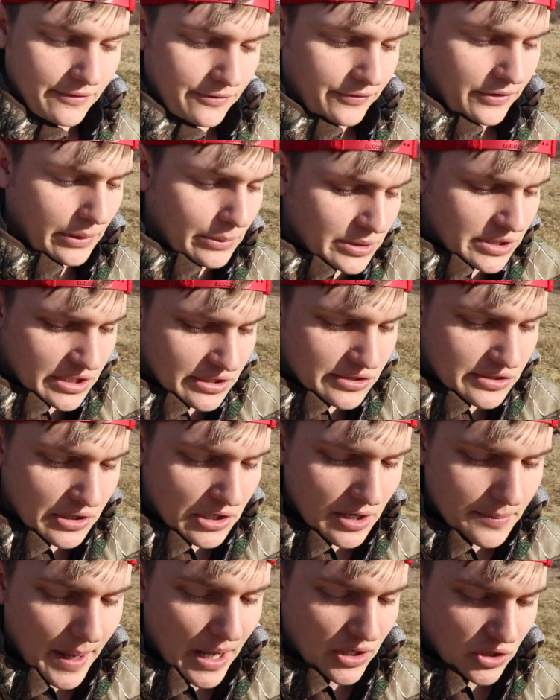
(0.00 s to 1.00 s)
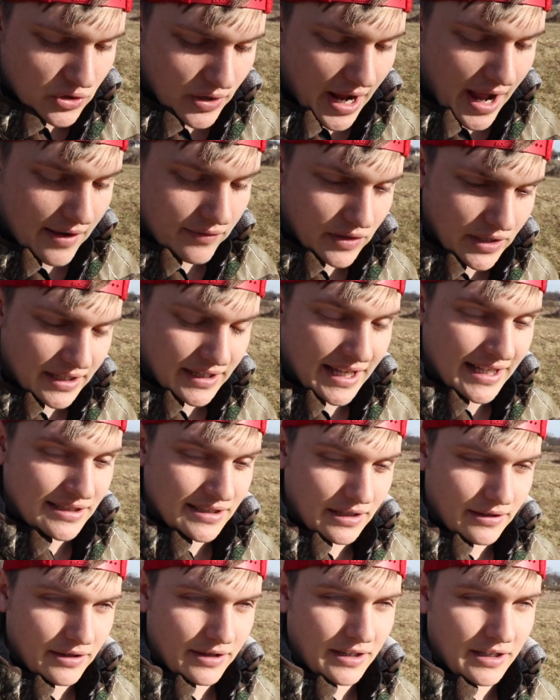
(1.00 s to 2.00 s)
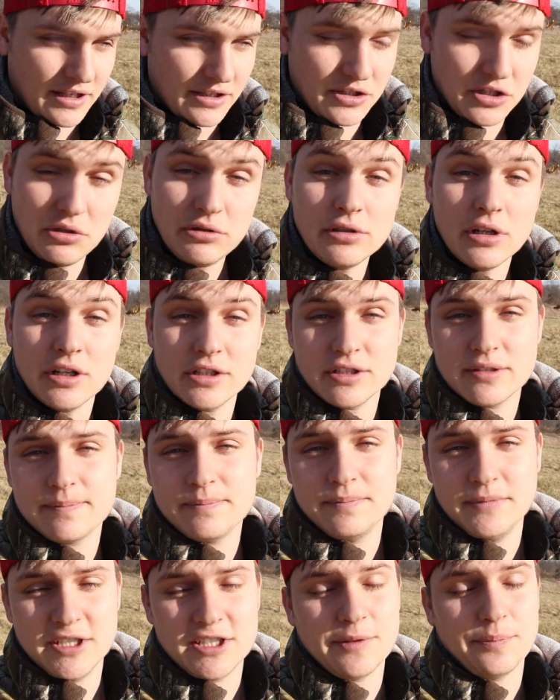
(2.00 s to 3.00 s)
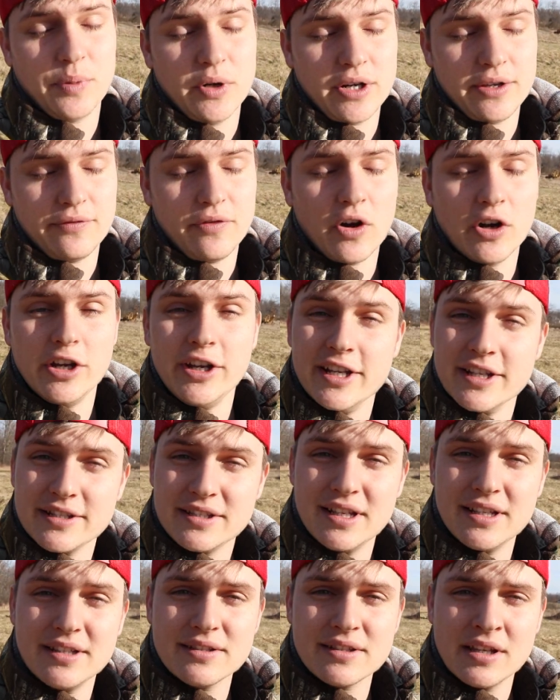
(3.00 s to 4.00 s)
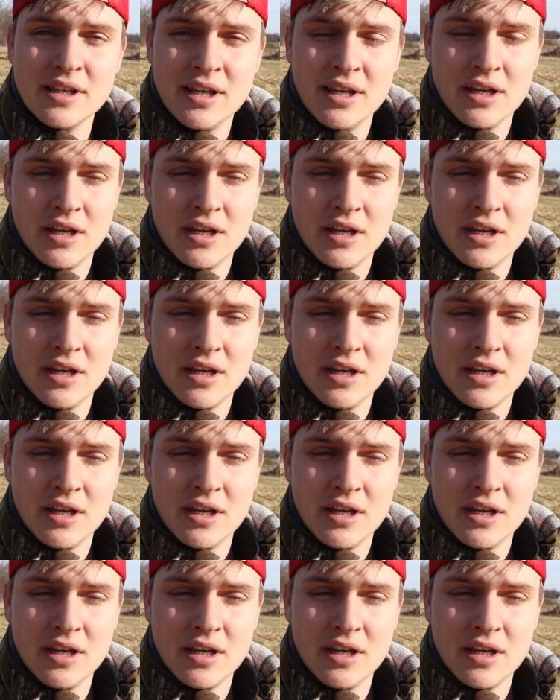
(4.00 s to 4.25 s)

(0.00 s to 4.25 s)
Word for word: if he was concerned about traveling, that's the other thing, because Utah's, it's a pretty far distance.